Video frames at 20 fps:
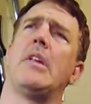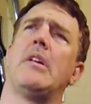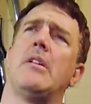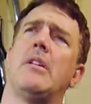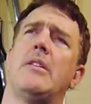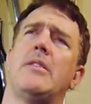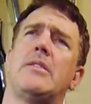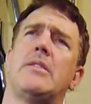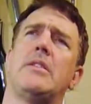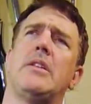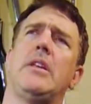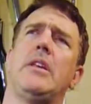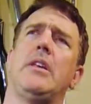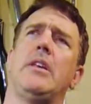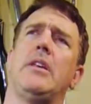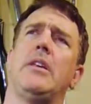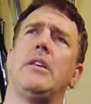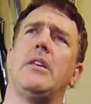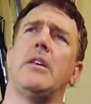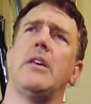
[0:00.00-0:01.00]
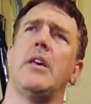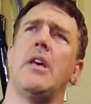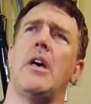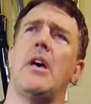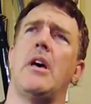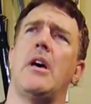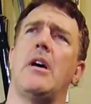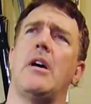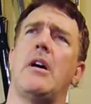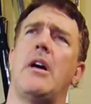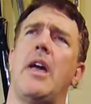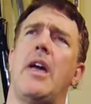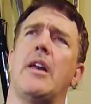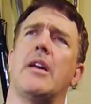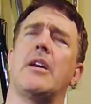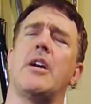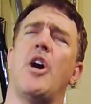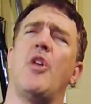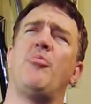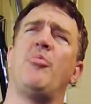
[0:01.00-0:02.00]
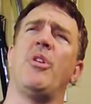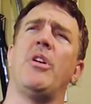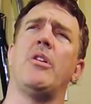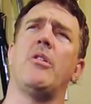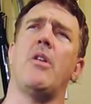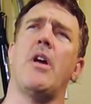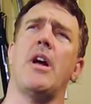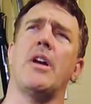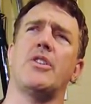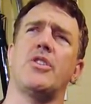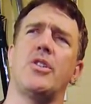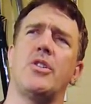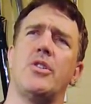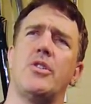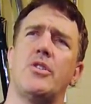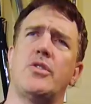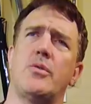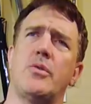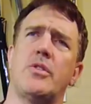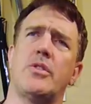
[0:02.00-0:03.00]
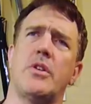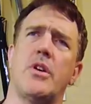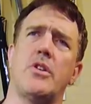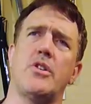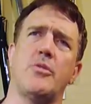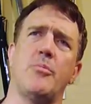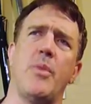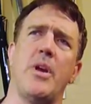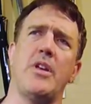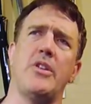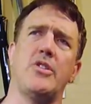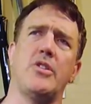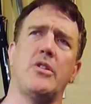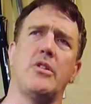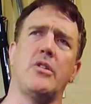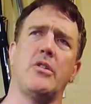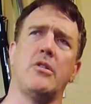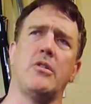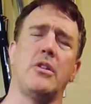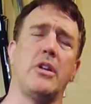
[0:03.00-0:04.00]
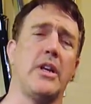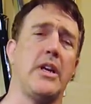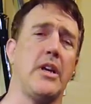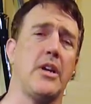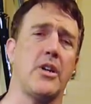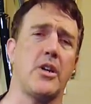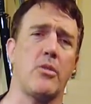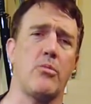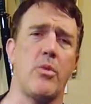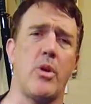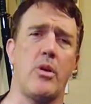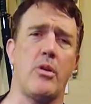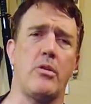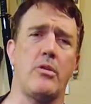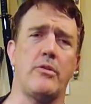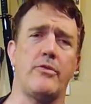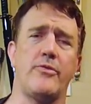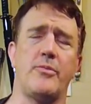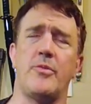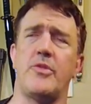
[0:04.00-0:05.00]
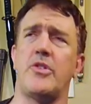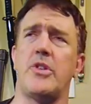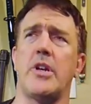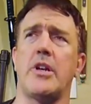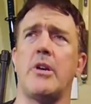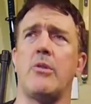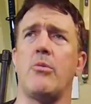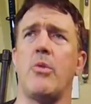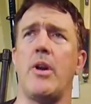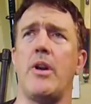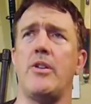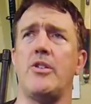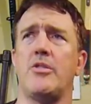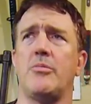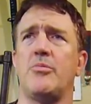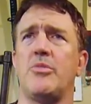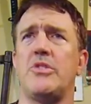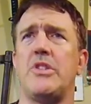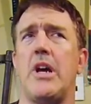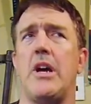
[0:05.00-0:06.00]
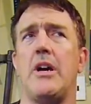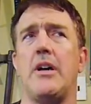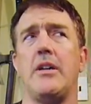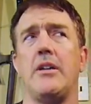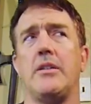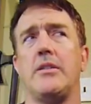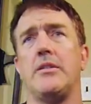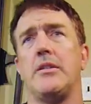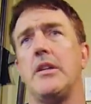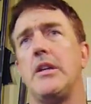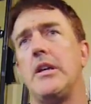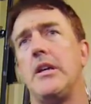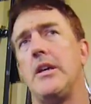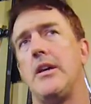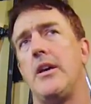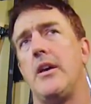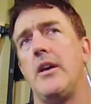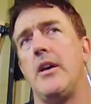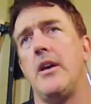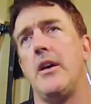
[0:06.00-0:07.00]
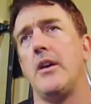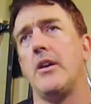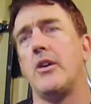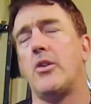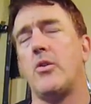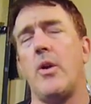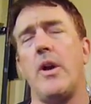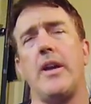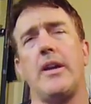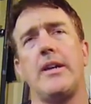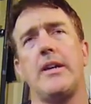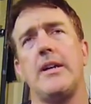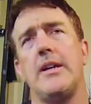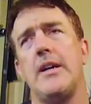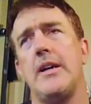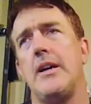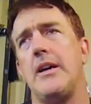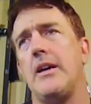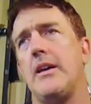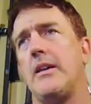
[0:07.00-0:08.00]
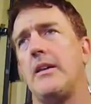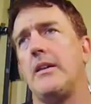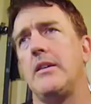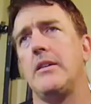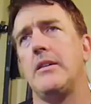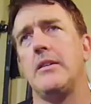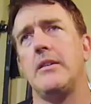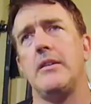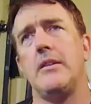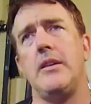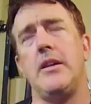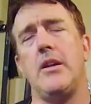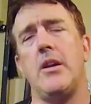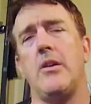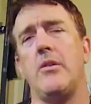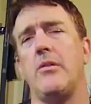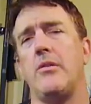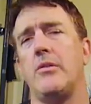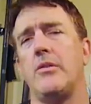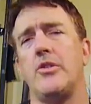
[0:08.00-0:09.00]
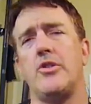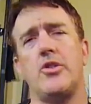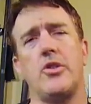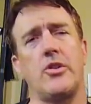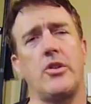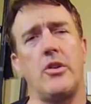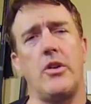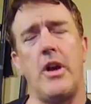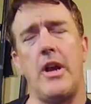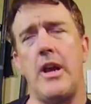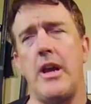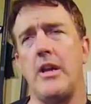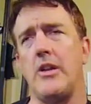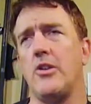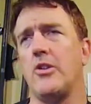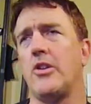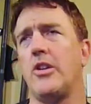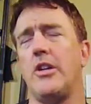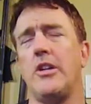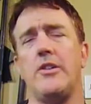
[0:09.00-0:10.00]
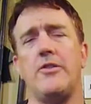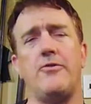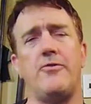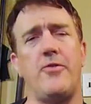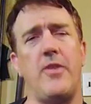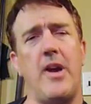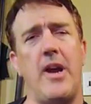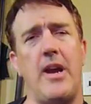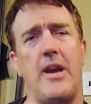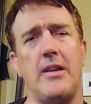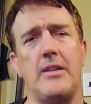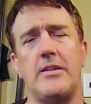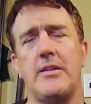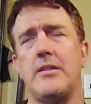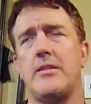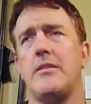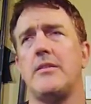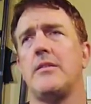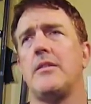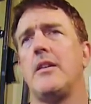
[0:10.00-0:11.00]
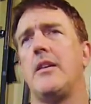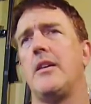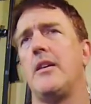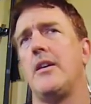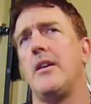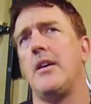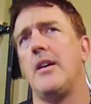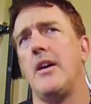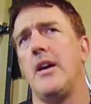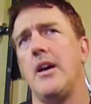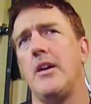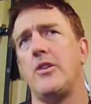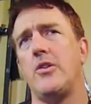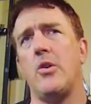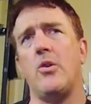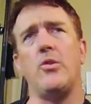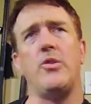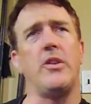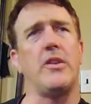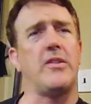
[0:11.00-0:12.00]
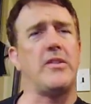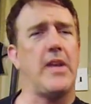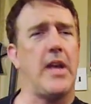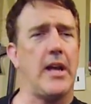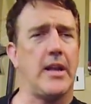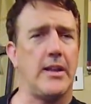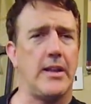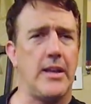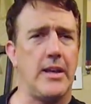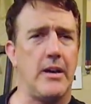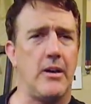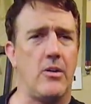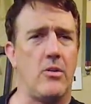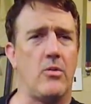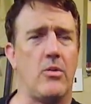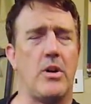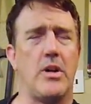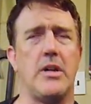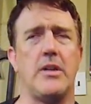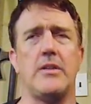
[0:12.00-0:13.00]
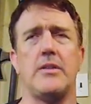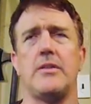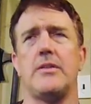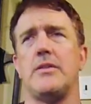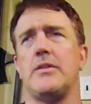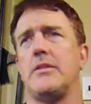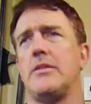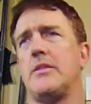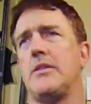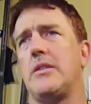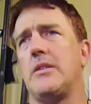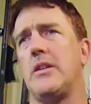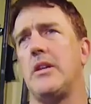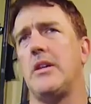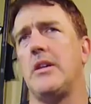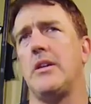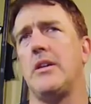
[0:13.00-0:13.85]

Let's see. I had a couple interactions with Sergeant Major Leon Guerrero from Second Ranger Battalion. Great guy. You know, shook your hand, looked you in the face. He told you exactly how it was.